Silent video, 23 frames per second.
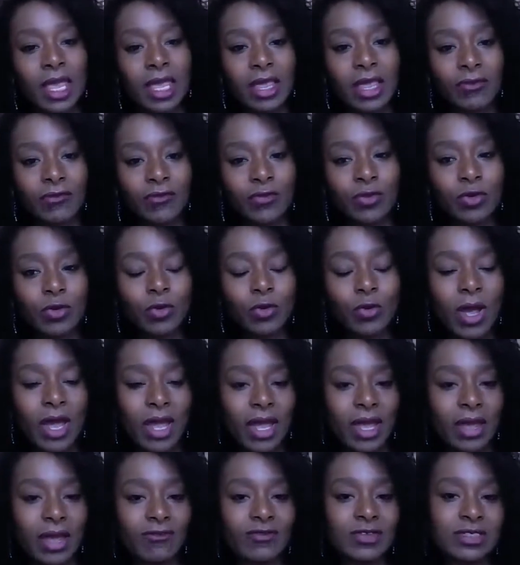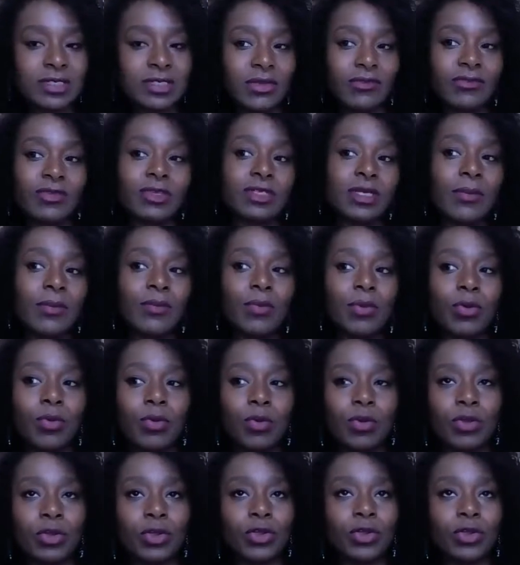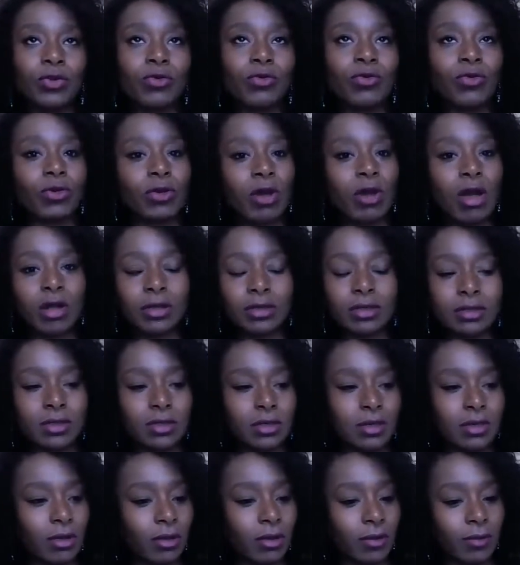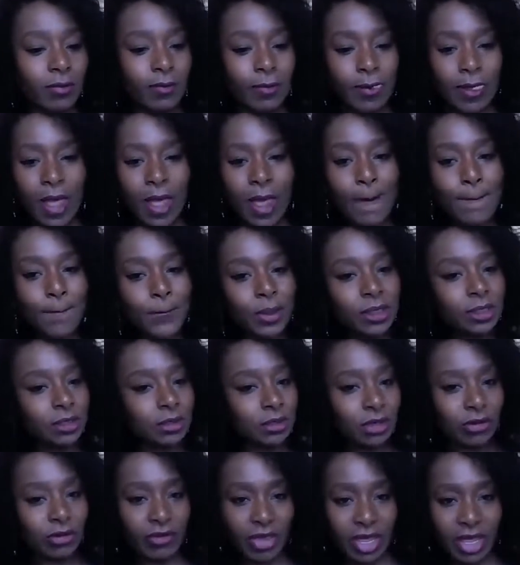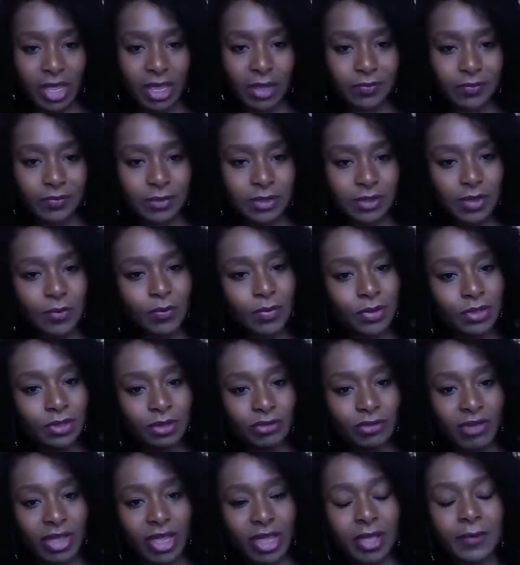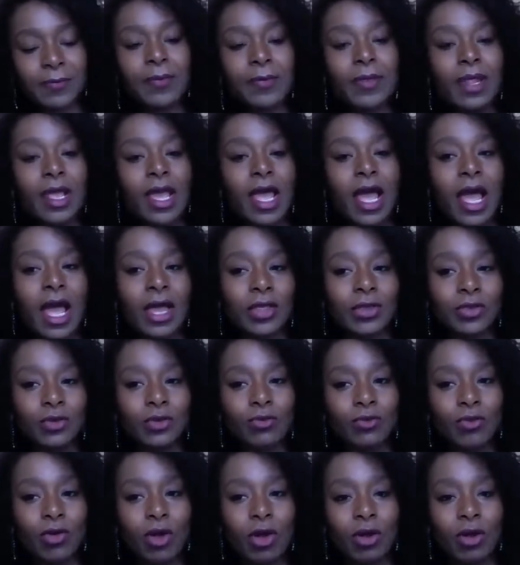if you have, say for example, you've got a bundle of hair, and you've